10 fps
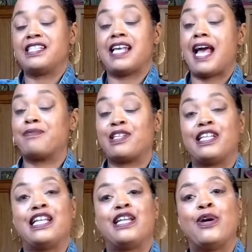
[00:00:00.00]

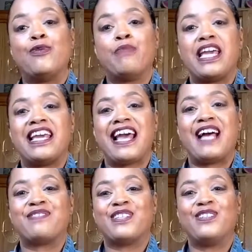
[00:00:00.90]
Absolutely no meat.
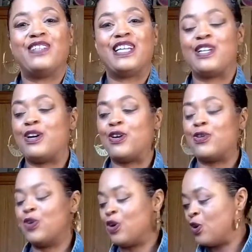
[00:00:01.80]
Absolutely
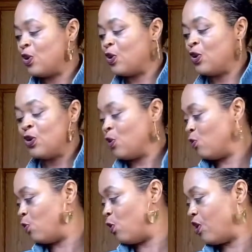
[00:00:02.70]
no
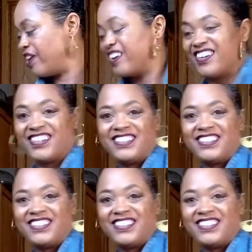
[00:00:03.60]
water.